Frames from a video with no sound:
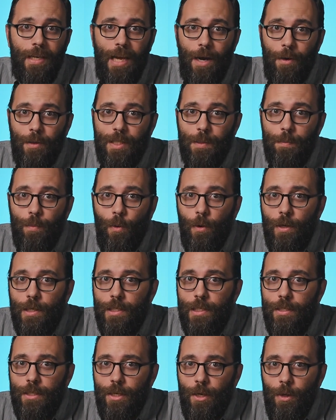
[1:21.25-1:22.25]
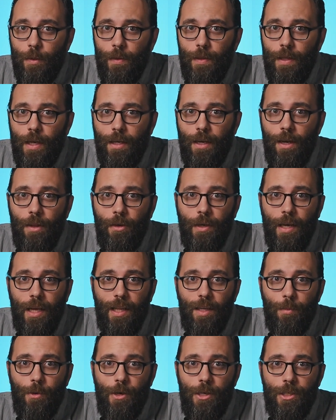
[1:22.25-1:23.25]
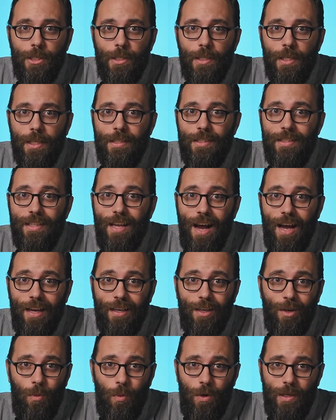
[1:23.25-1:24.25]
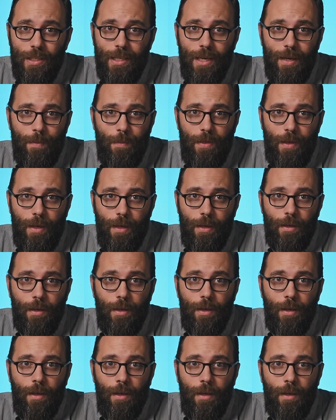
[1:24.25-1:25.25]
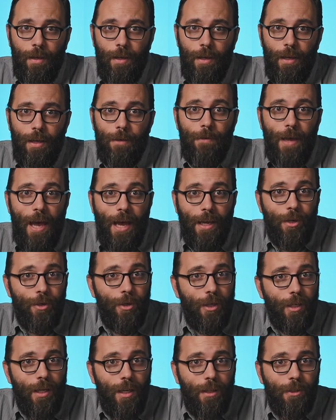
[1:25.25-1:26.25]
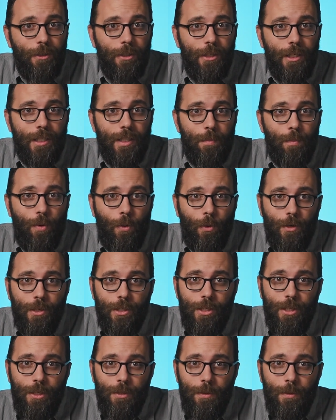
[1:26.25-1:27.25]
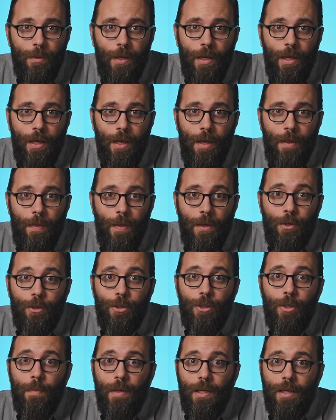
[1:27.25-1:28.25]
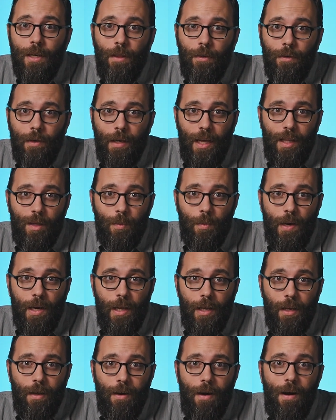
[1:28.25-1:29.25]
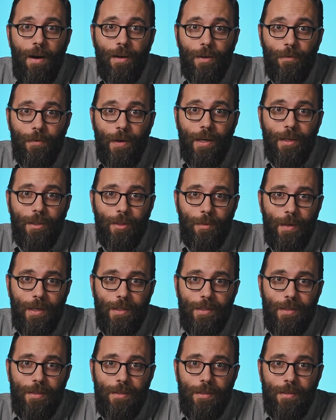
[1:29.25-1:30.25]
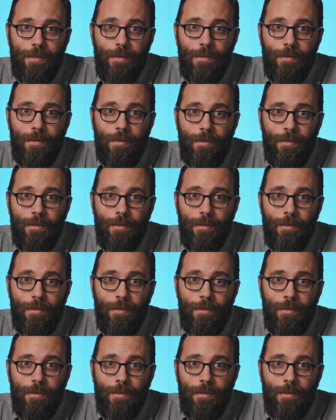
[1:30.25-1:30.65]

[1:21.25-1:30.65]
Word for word: Now, it's important to note that color calibration is not a one-time thing. If accurate color is important to you, then you should be color calibrating on a regular basis.